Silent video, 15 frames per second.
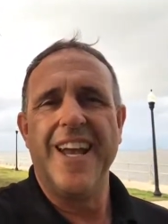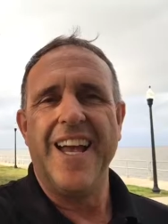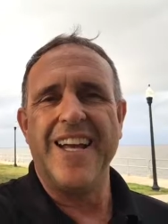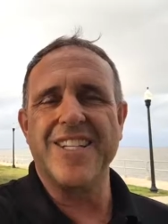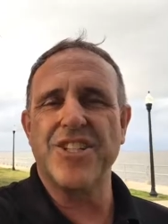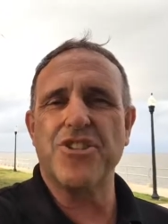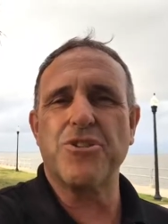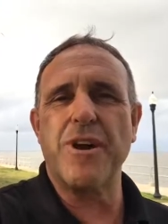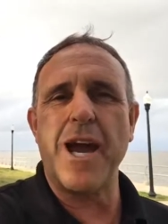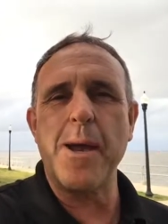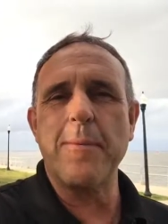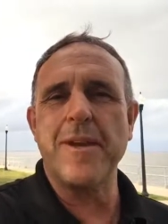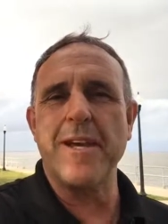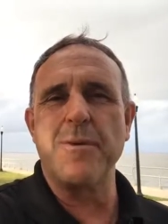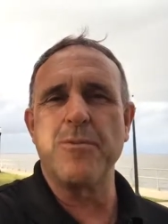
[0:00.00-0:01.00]
And
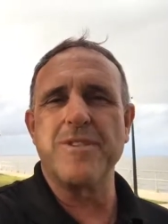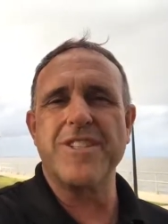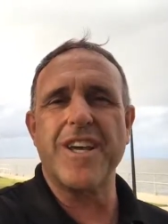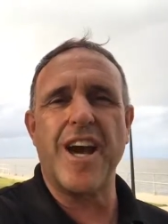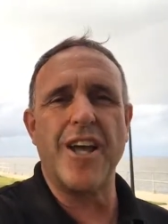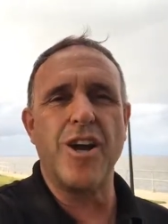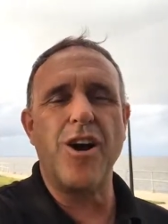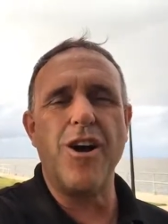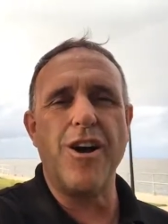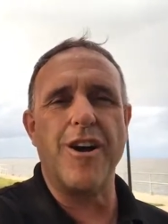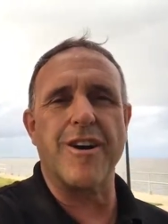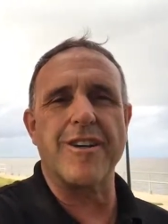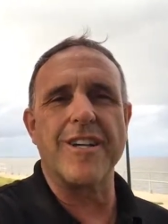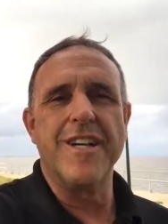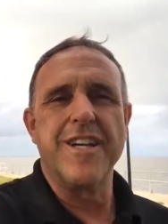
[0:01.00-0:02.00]
describing them was kind of
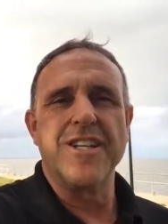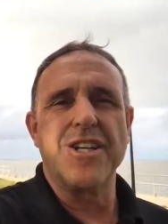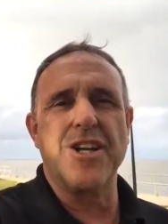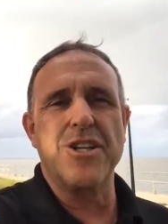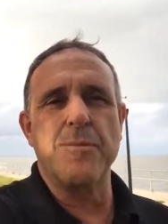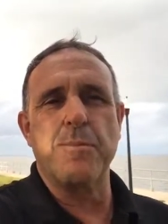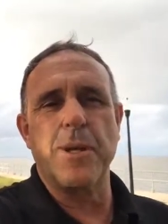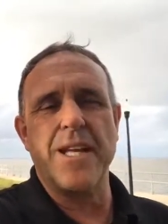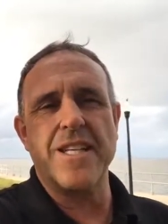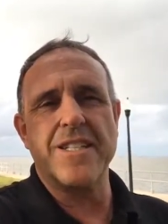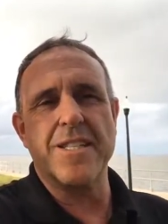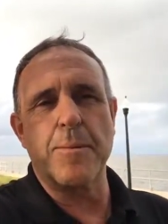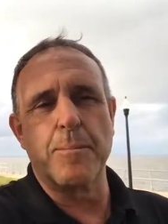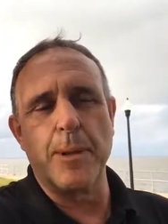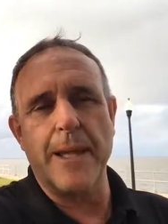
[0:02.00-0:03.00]
hard. You know, you
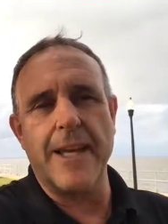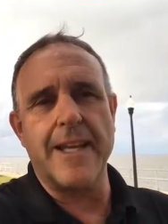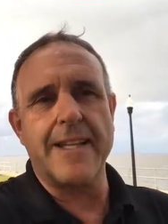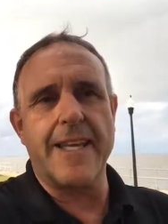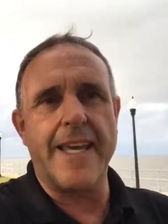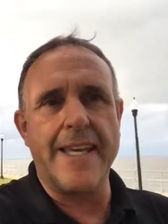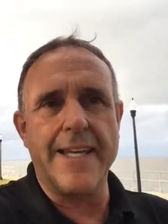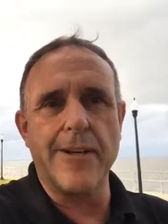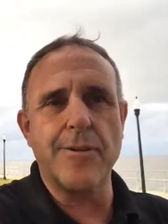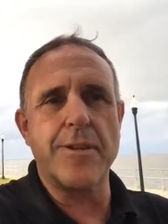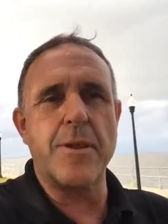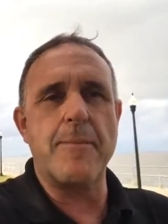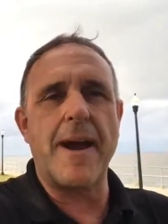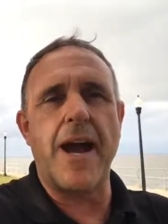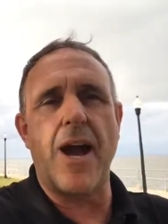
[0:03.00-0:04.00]
place the blade here in
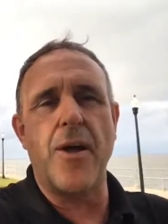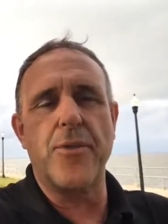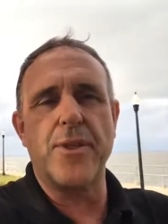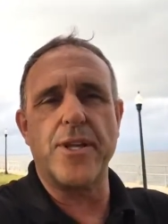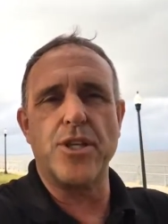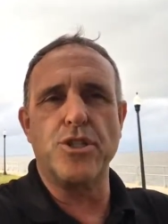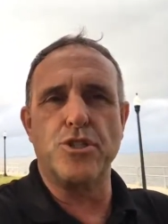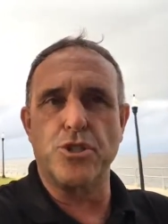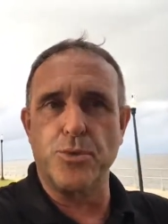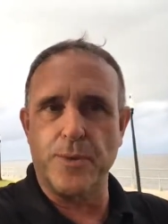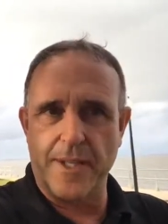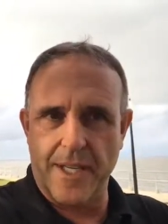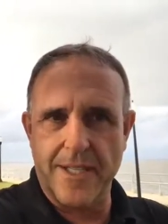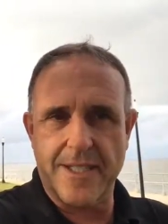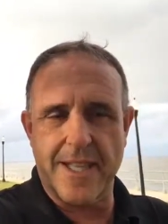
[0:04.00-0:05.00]
the mouth and you do
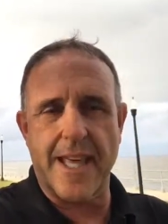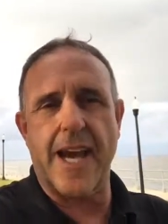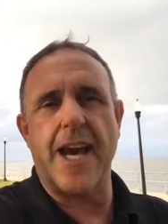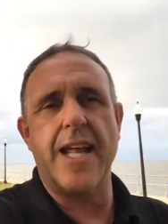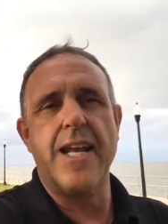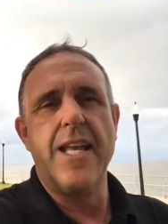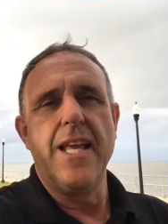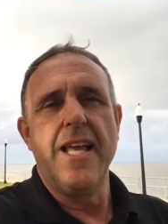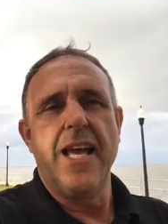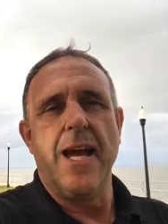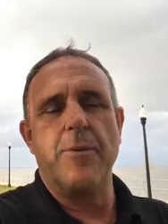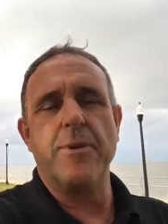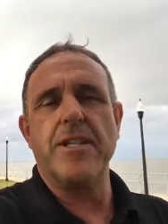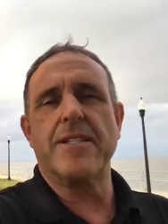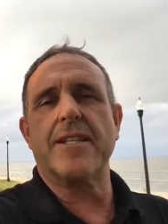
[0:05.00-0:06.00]
this and that.
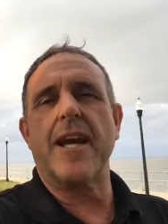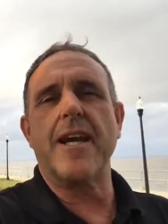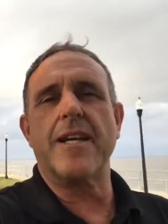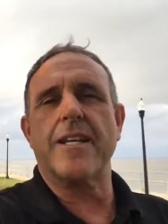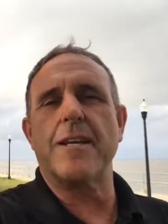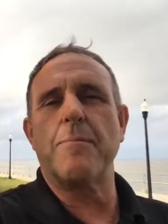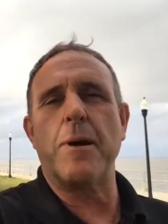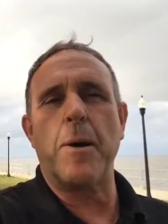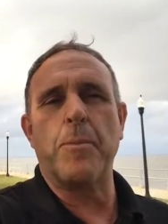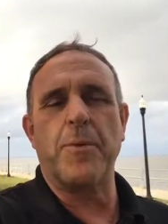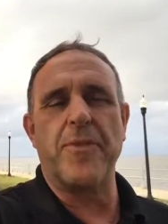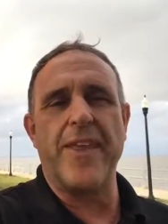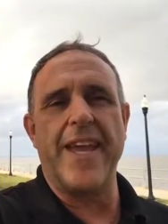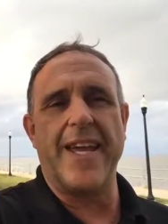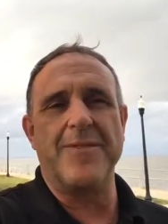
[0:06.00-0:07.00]
And we decided to come up
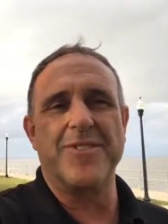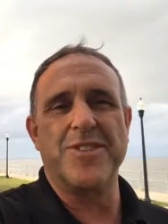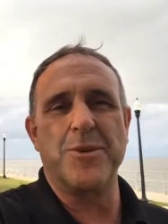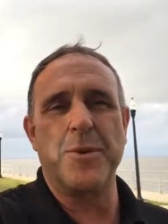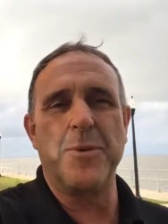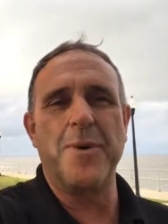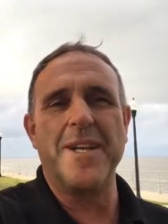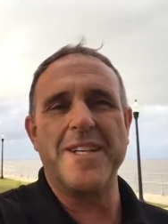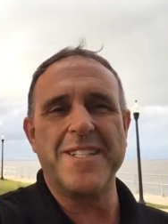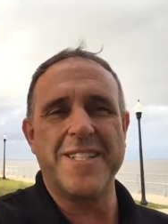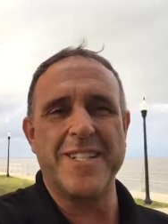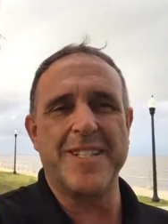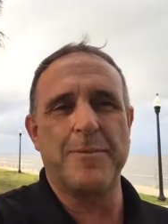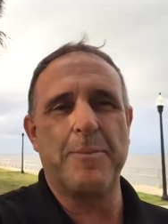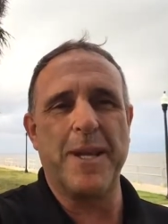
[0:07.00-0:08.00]
with names. So we went into
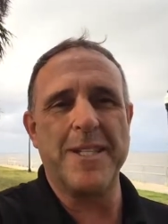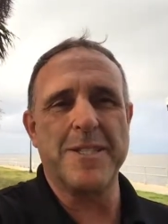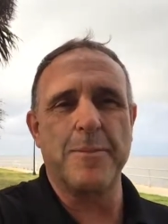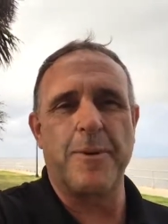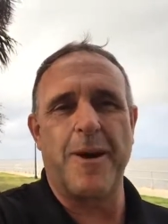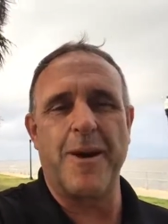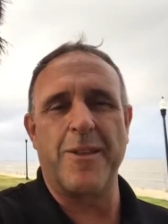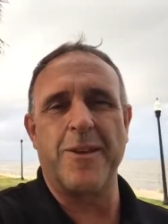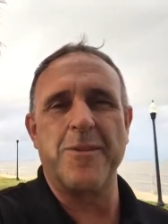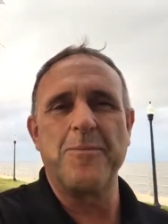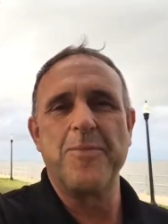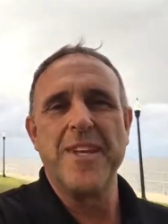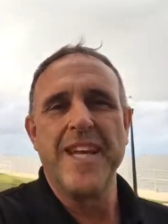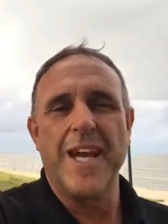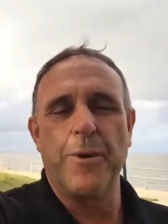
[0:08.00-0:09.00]
this pizza parlor
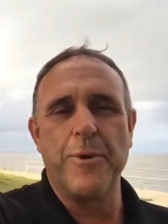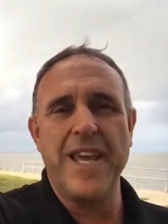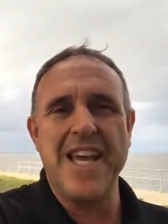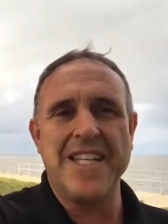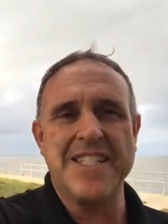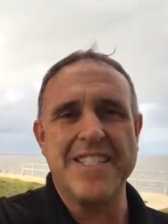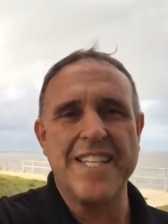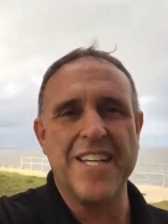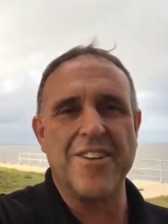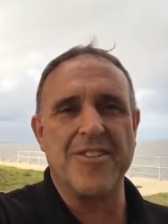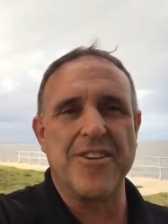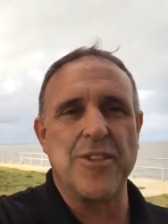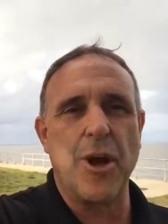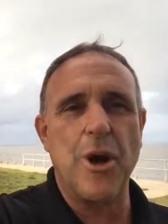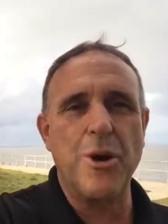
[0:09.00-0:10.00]
and we had dinner.
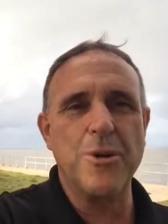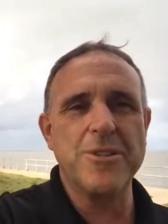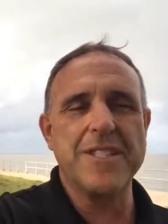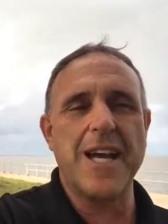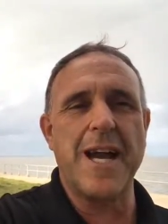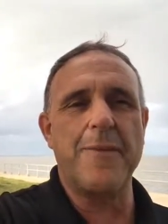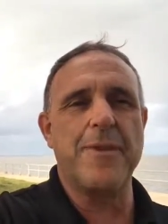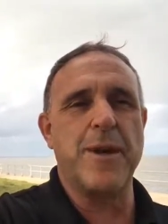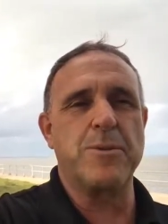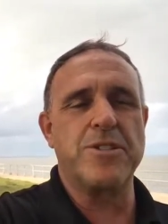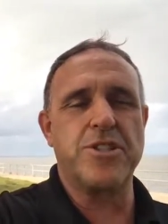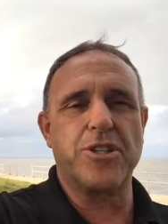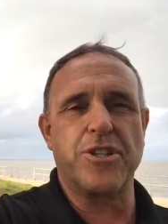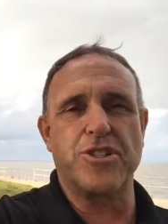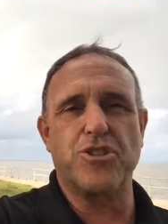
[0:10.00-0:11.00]
And the whole time there, we
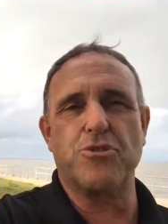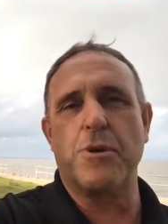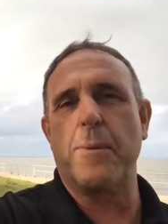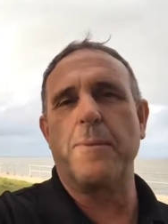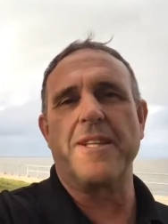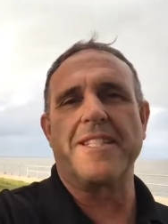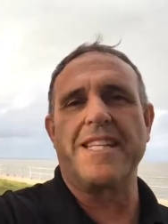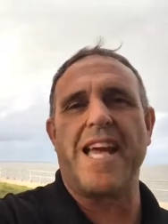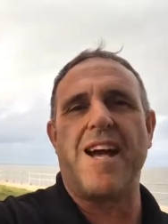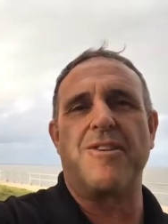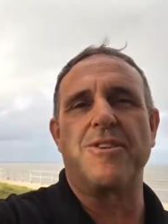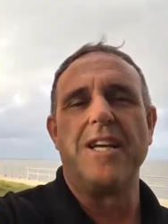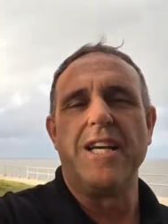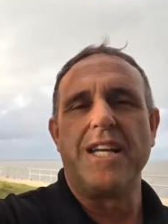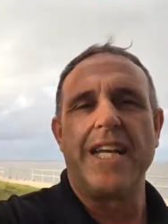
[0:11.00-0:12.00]
started scribbling
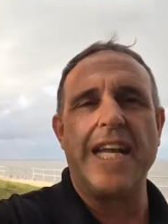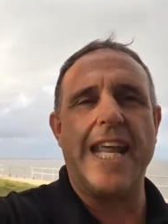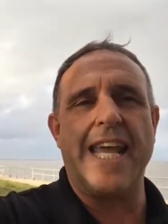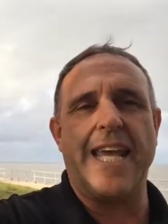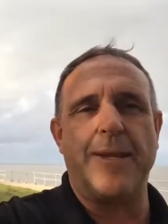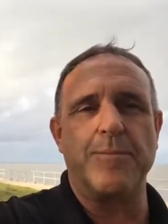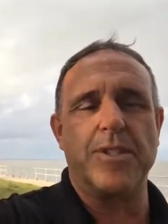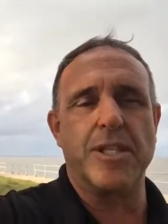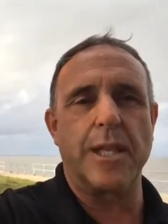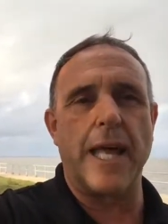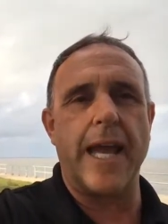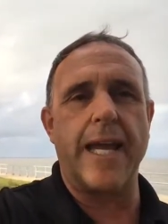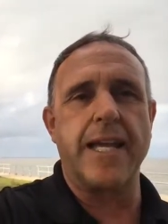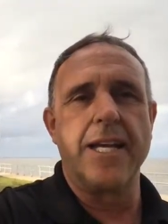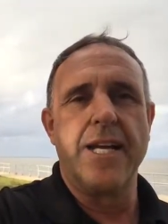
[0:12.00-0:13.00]
down names
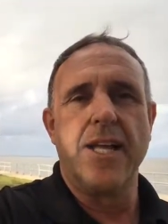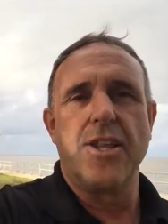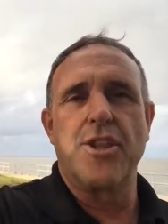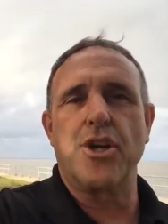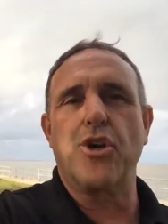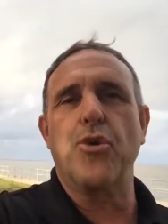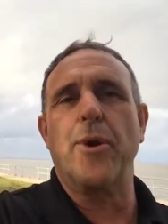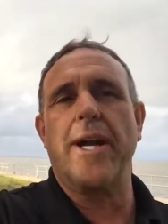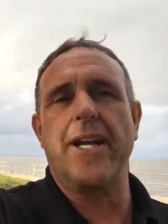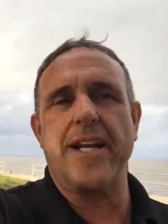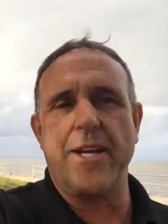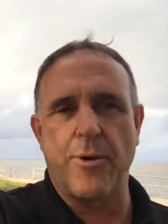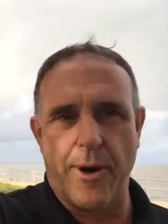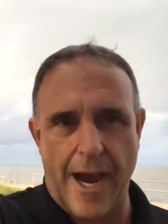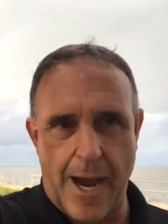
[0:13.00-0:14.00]
like the
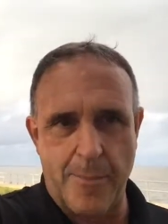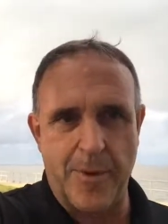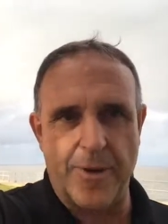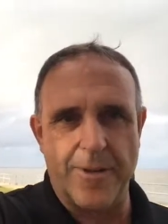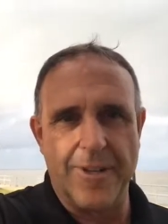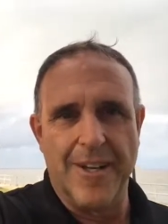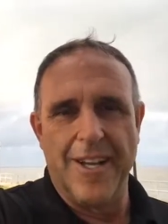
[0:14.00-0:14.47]
cranny grabber,